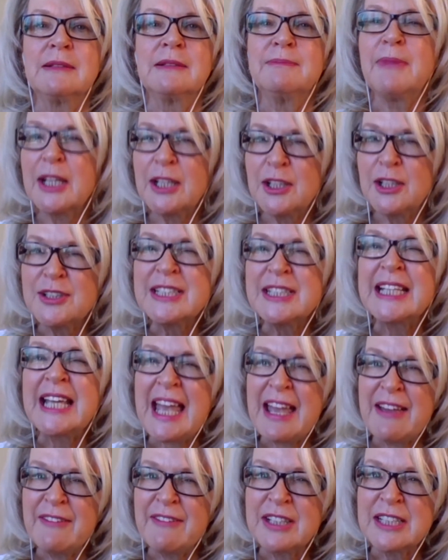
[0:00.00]
by using
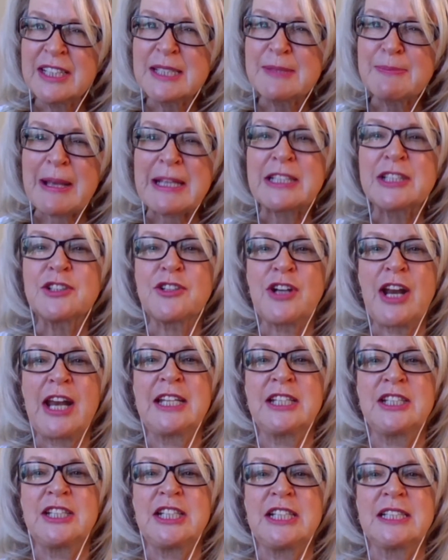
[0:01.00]
evidence-based
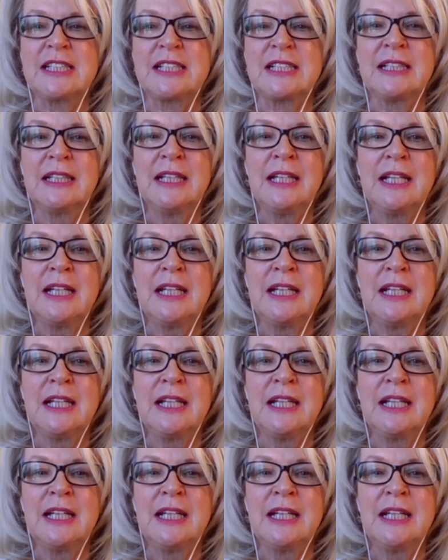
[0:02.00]
strategies,